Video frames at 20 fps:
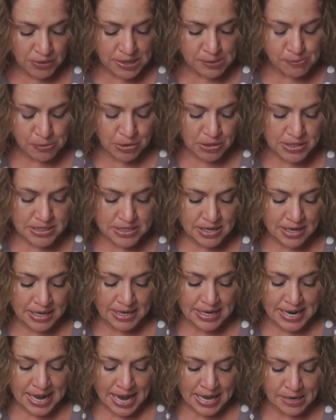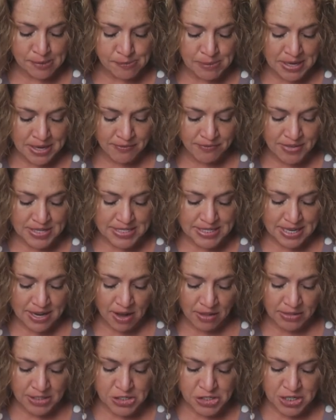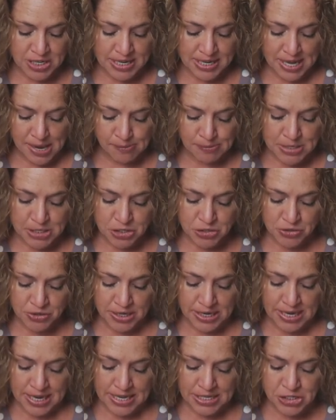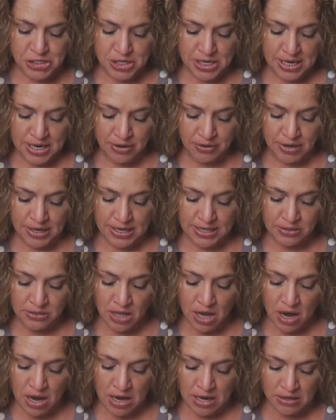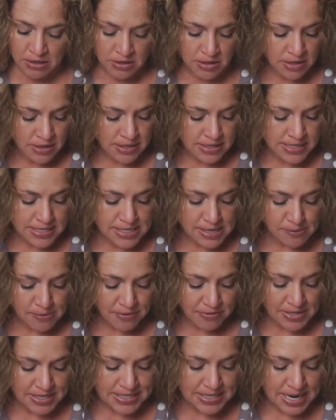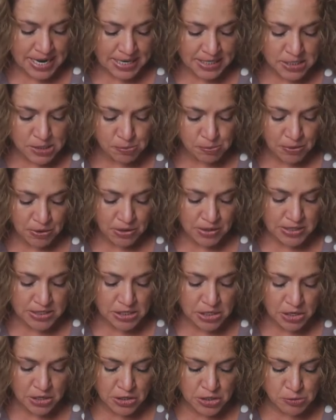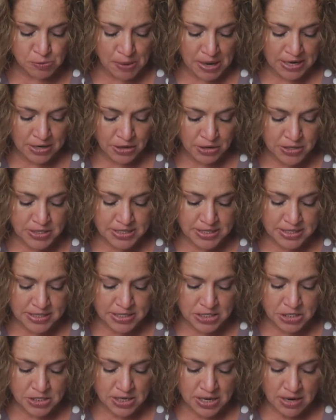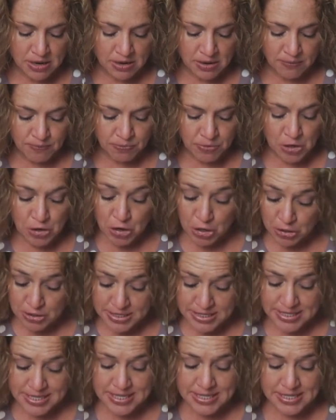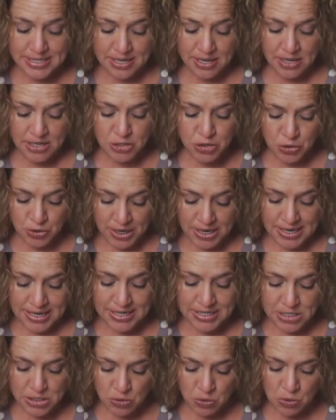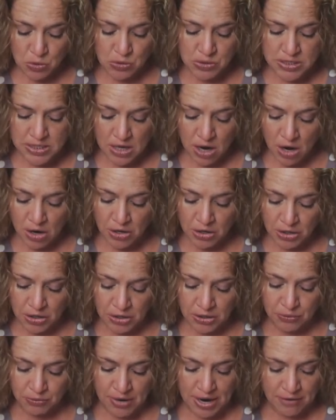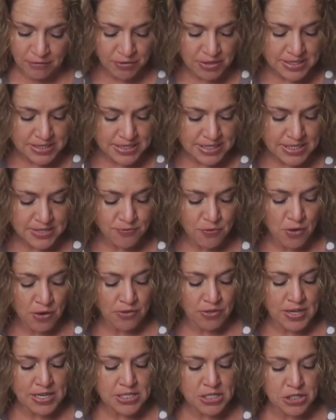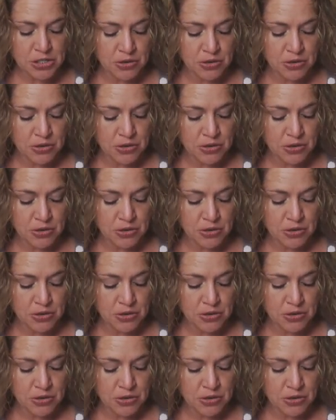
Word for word: Read books on anatomy, physiology, chemistry, engineering, law. Some of the textbooks used by nurses, nurses training schools are good references for the